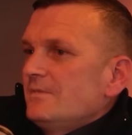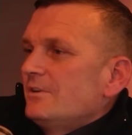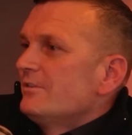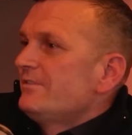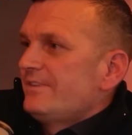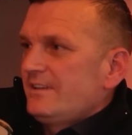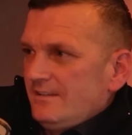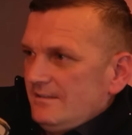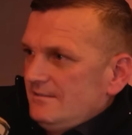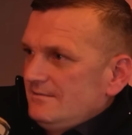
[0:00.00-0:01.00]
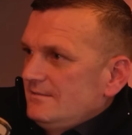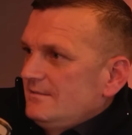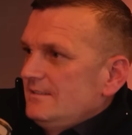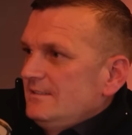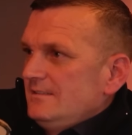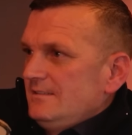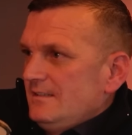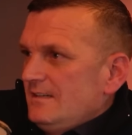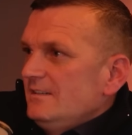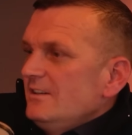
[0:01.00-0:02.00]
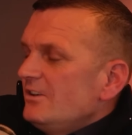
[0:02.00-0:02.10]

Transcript: horrific. That's fucking mad. Yeah.